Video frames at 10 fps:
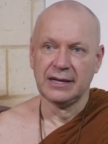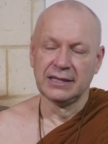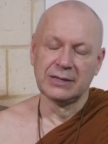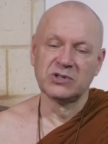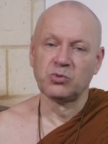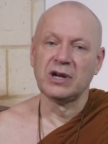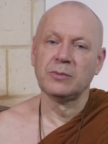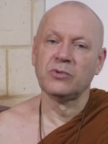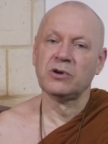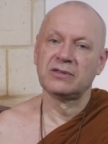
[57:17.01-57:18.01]
There was
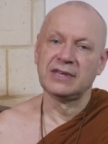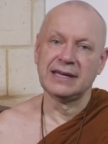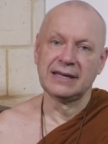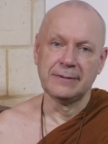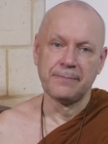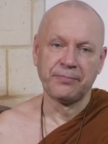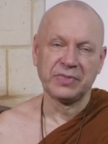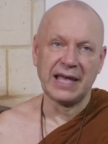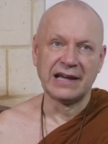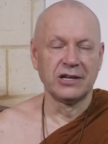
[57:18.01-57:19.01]
one more thing,
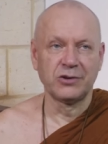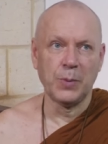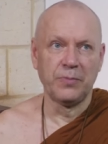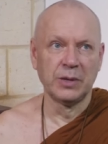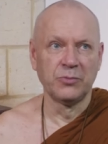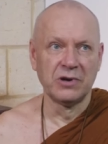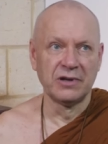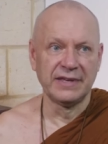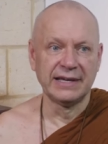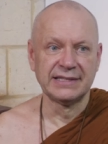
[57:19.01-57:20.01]
actually a couple of more
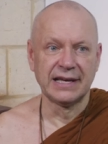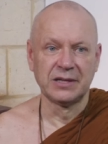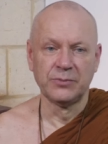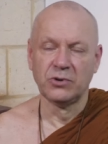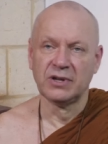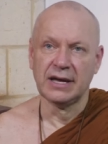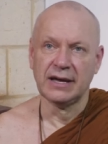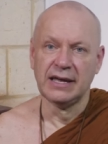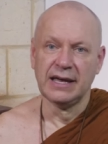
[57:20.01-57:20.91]
things that the Buddha